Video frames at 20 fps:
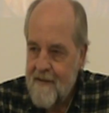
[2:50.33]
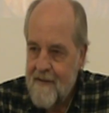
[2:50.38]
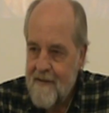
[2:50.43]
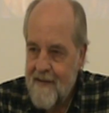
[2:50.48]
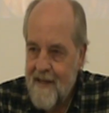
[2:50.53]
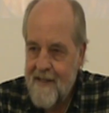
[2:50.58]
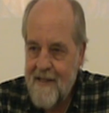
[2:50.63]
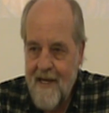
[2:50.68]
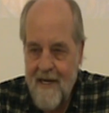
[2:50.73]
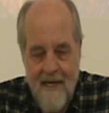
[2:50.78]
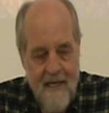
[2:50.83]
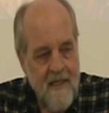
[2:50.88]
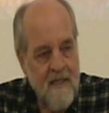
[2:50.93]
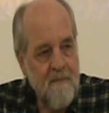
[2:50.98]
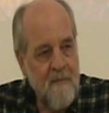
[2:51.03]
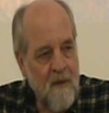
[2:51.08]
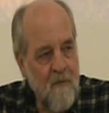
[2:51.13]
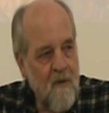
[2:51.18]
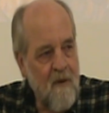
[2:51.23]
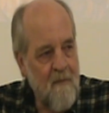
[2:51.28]
that they need to
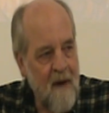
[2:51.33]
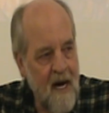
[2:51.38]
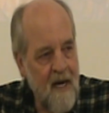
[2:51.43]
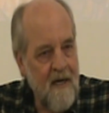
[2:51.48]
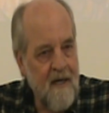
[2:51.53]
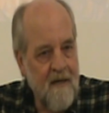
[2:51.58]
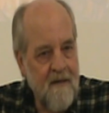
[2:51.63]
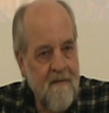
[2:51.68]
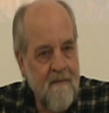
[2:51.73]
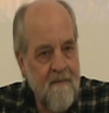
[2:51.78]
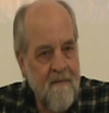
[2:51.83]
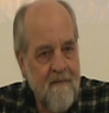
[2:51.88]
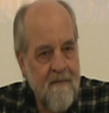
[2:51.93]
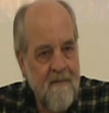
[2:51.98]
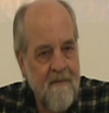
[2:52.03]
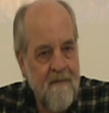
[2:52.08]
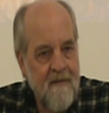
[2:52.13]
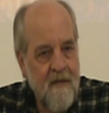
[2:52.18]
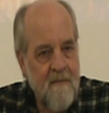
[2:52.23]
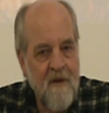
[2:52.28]
be reminded
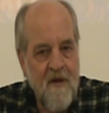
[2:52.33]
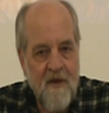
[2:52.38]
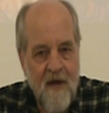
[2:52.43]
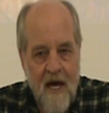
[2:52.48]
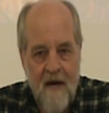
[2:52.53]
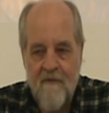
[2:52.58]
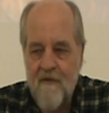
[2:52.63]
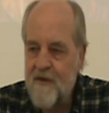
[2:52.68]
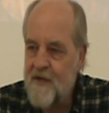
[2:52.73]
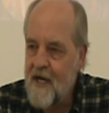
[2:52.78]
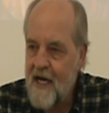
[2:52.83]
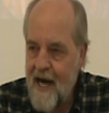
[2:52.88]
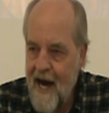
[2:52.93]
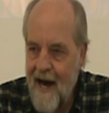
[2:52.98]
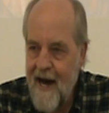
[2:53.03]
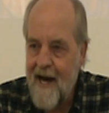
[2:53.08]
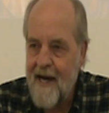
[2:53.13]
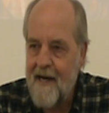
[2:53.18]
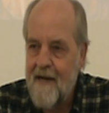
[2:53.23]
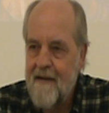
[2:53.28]
to be thankful to
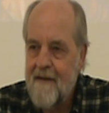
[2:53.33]
God.